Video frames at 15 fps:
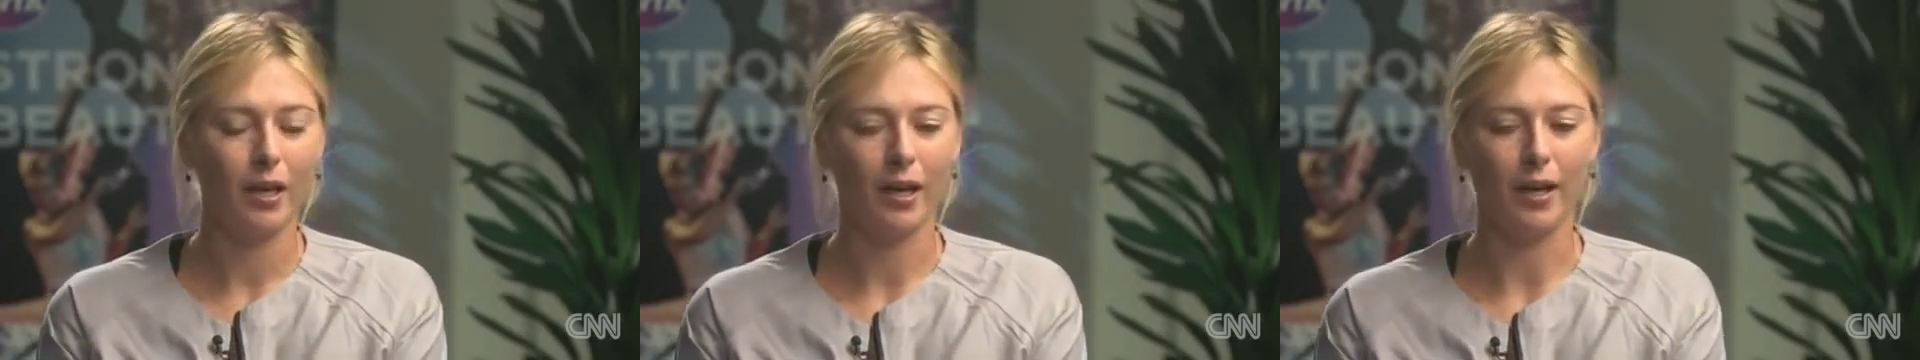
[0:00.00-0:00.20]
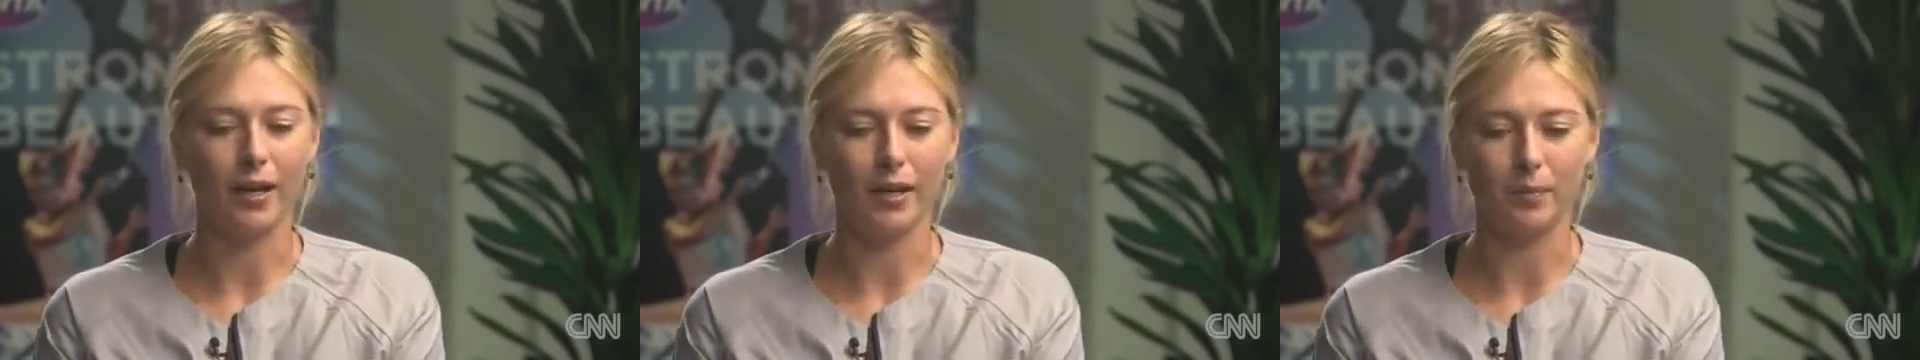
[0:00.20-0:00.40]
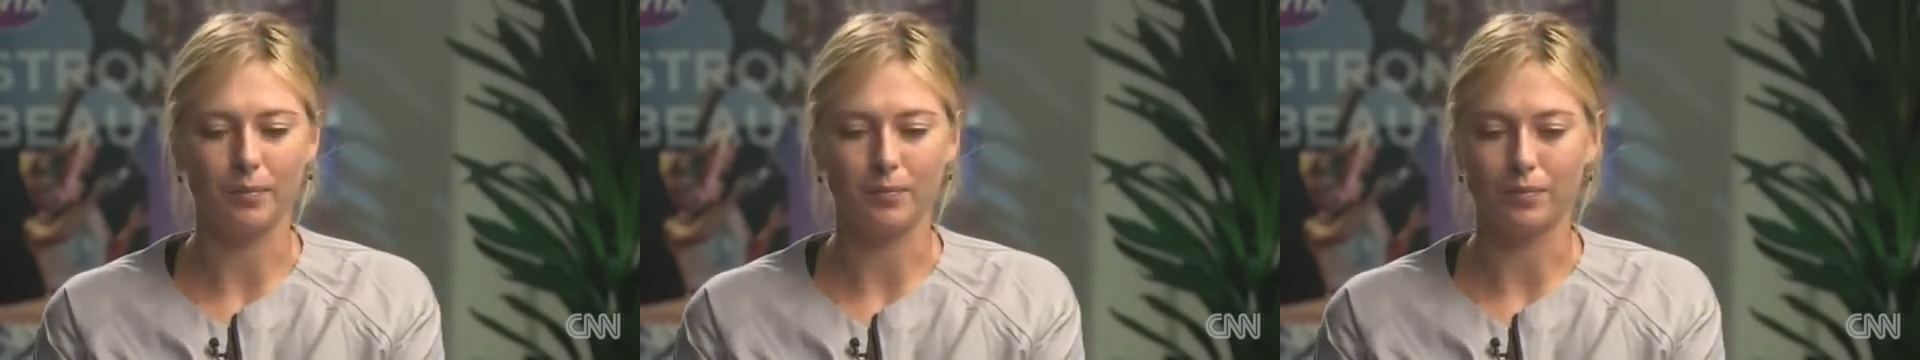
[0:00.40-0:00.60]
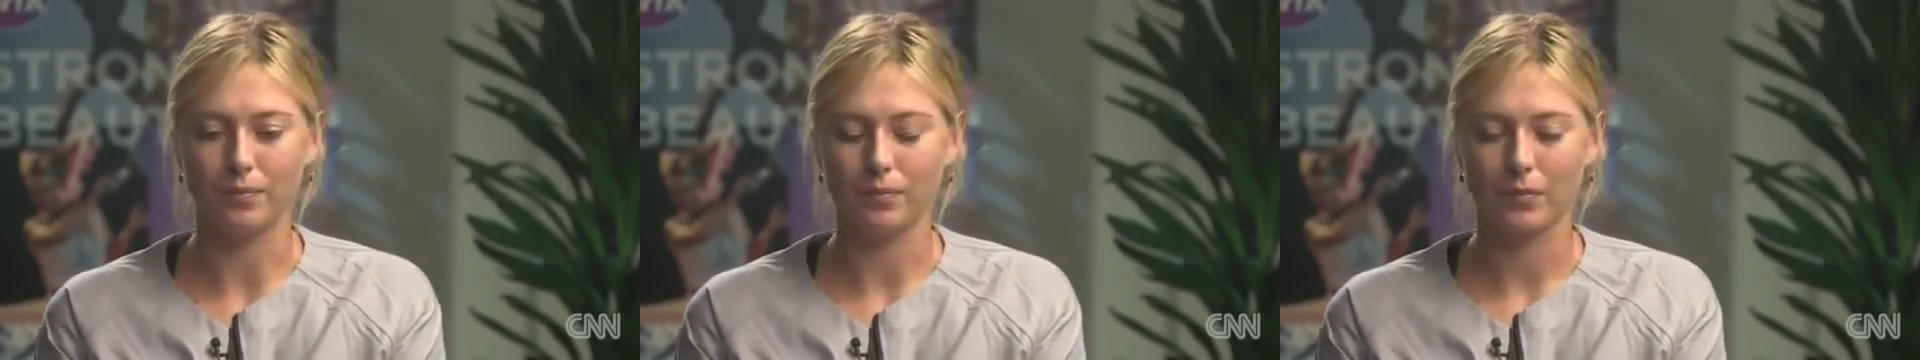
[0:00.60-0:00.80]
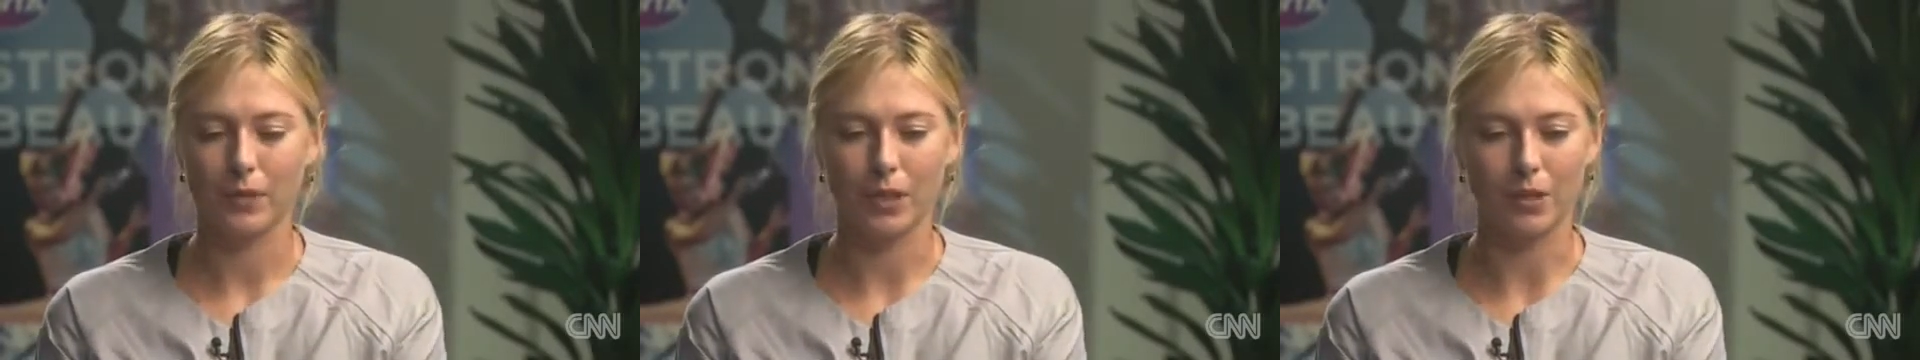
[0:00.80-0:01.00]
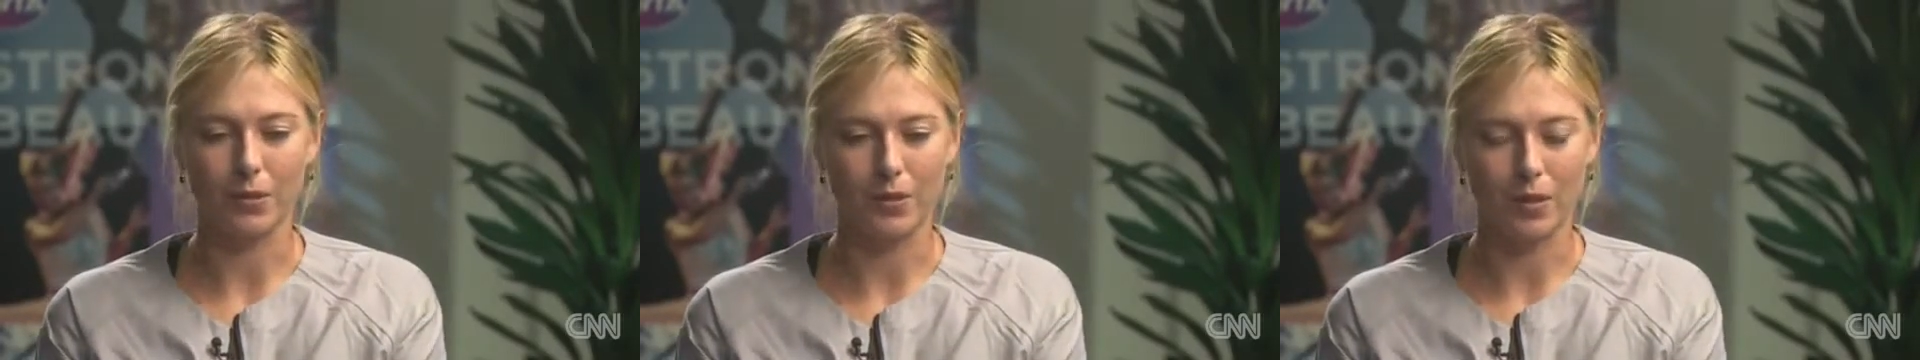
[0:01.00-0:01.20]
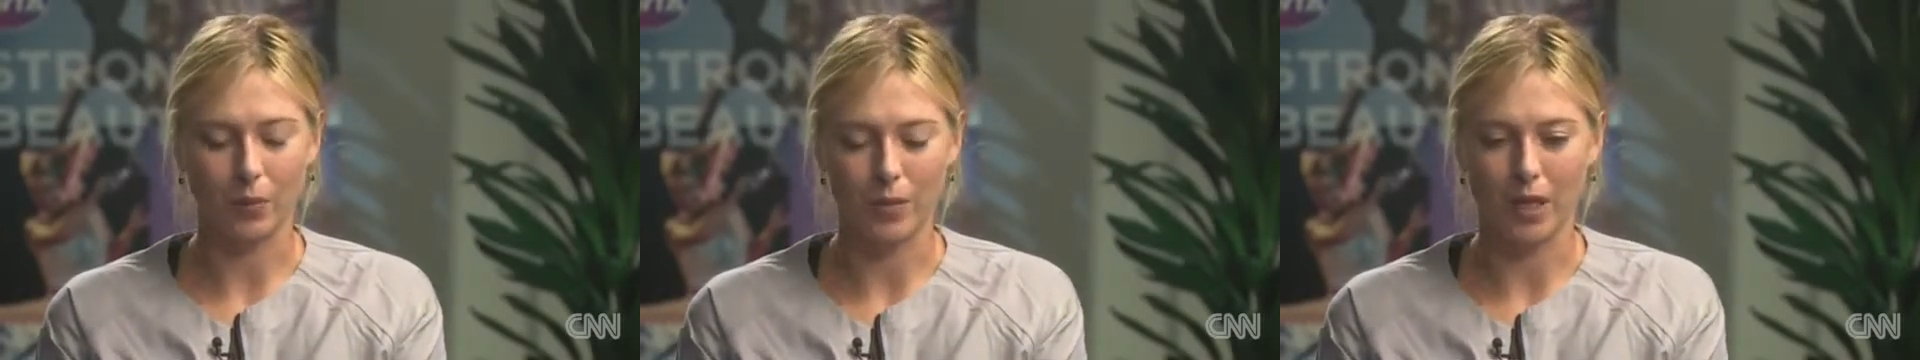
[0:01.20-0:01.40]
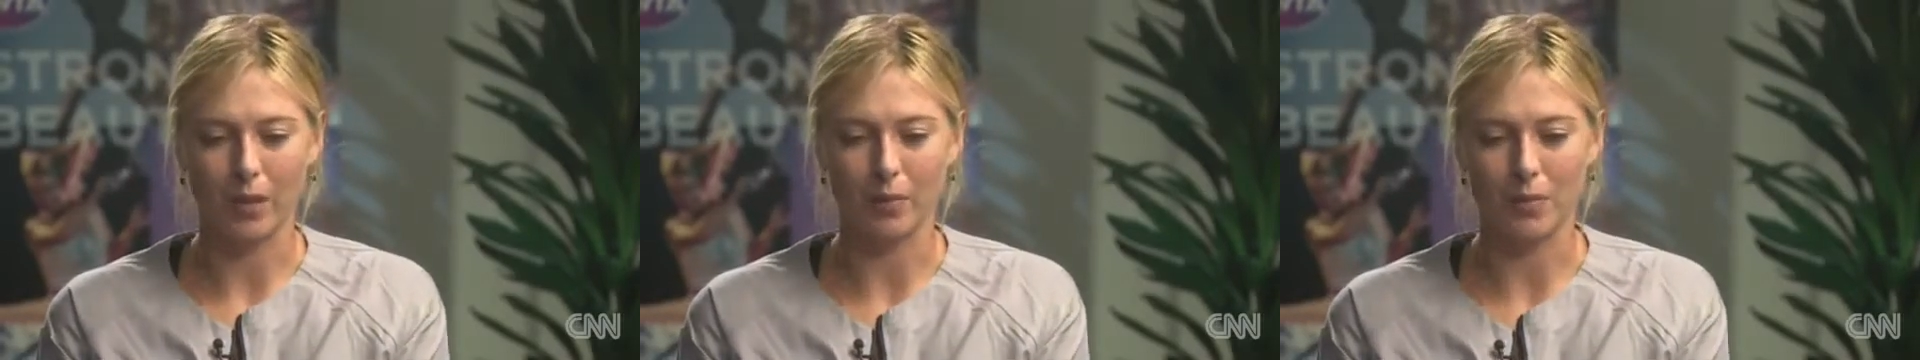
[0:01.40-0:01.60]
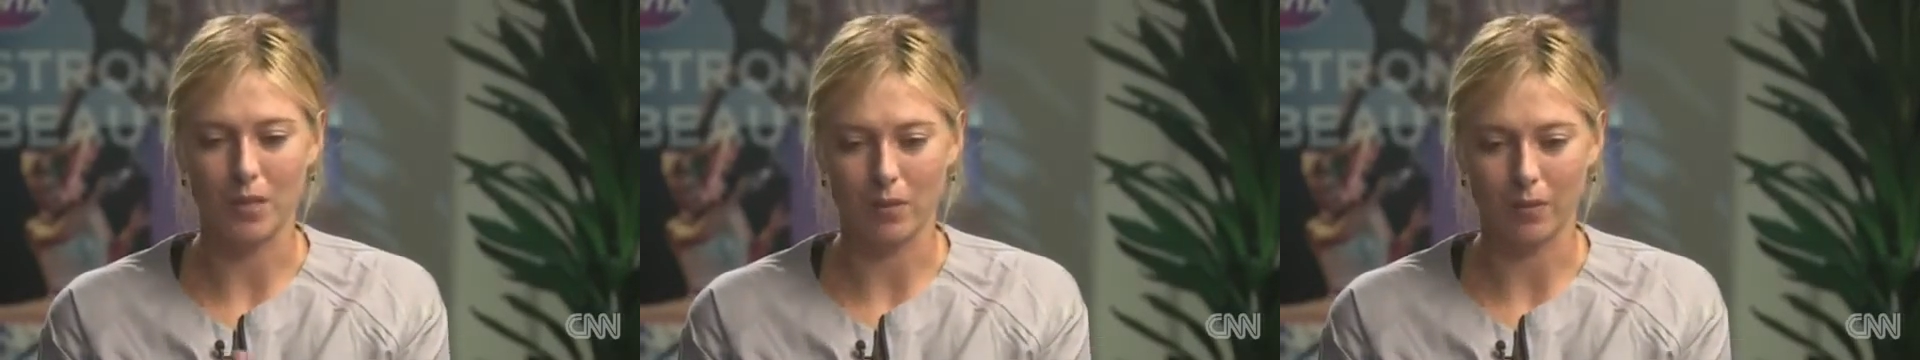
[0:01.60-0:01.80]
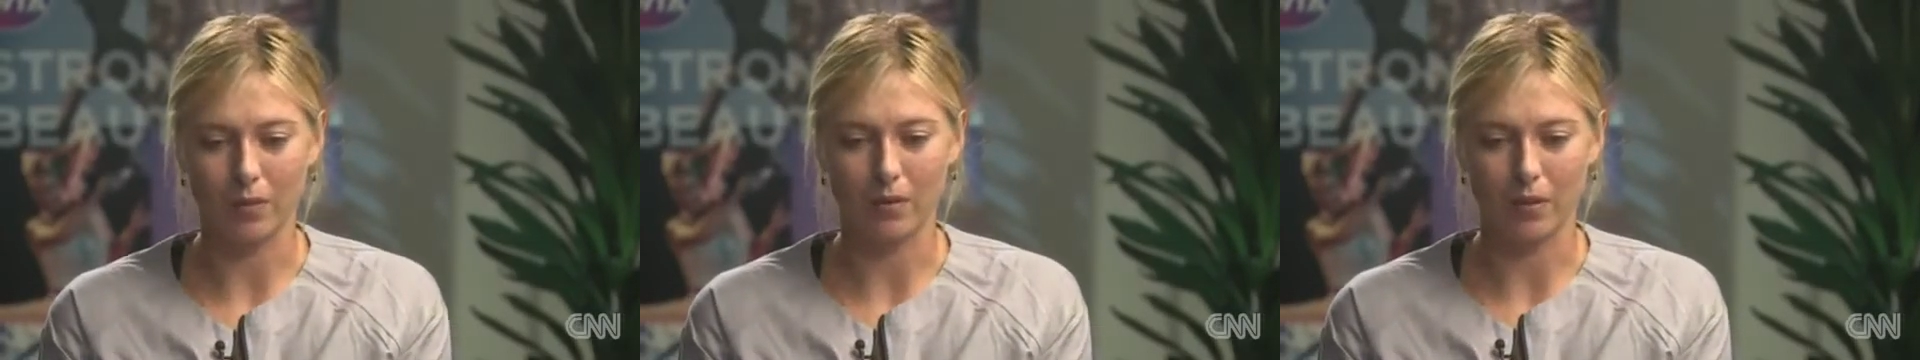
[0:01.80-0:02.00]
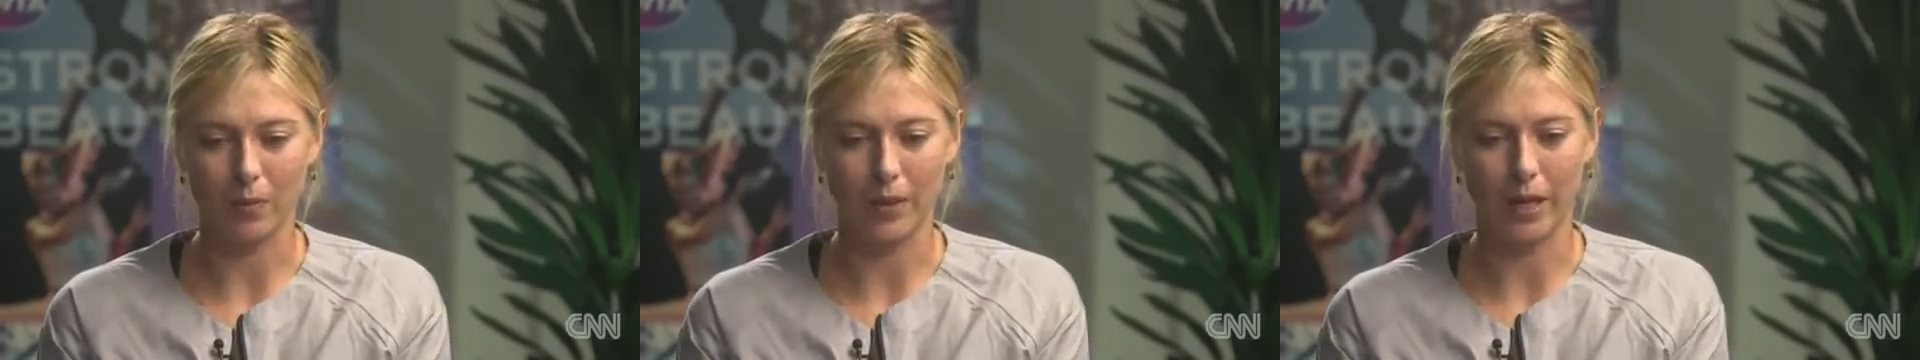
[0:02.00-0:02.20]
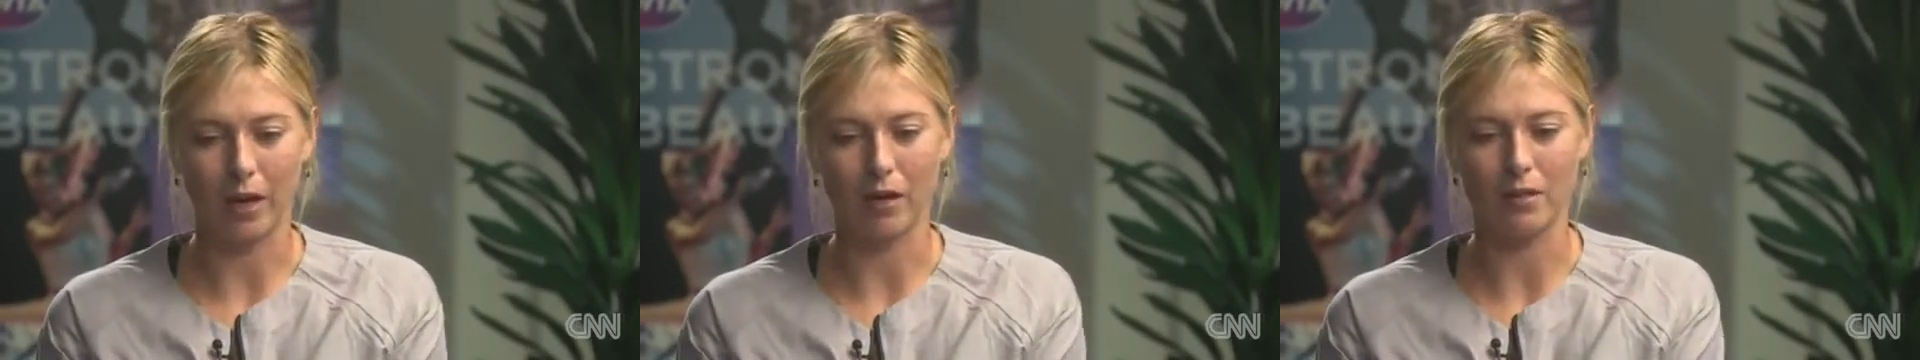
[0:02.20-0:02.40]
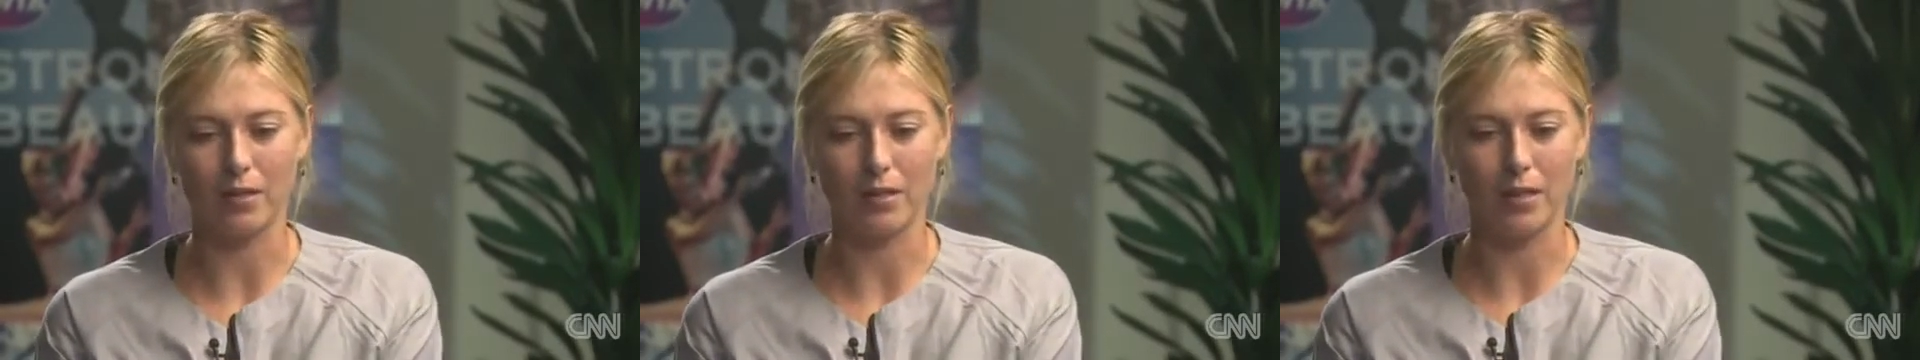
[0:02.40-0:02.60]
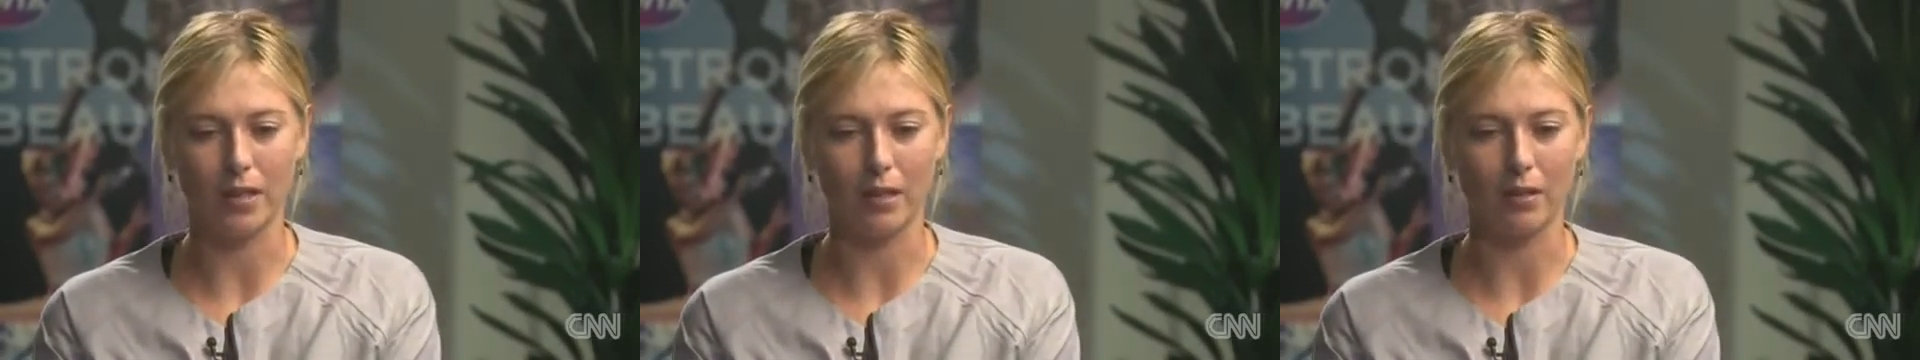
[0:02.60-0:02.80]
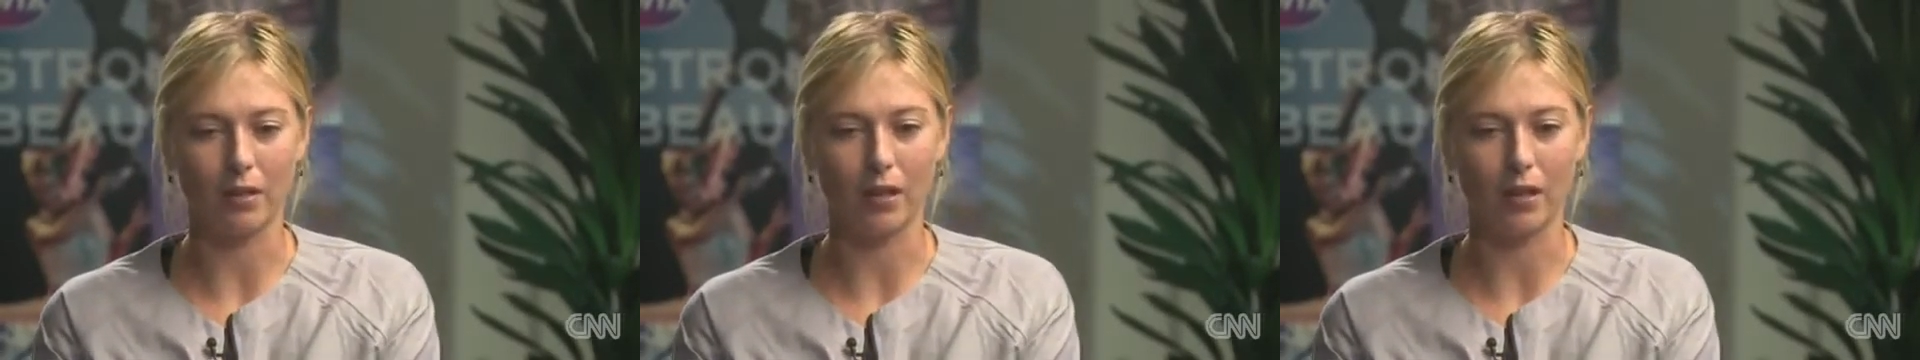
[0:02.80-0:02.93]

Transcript: Sometimes the parents see